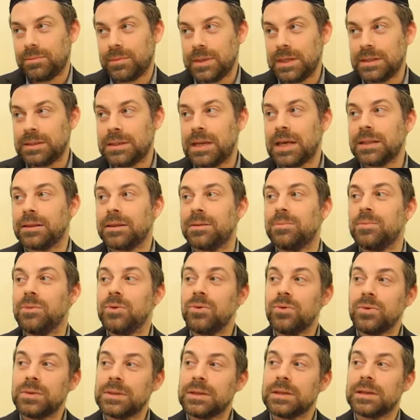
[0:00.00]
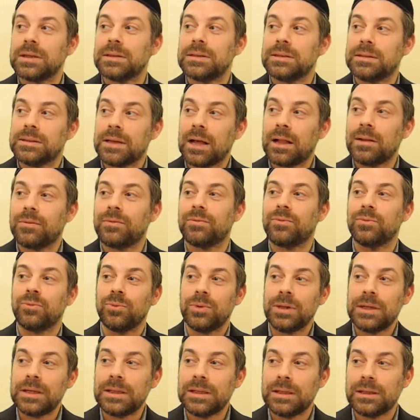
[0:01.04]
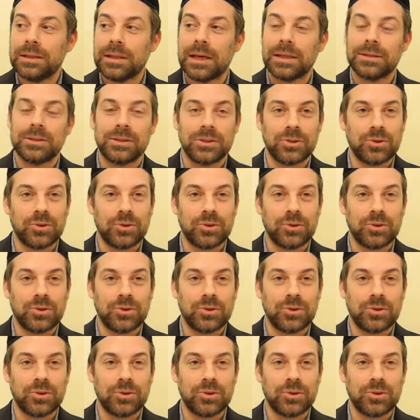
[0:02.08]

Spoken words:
It's not the music itself really that's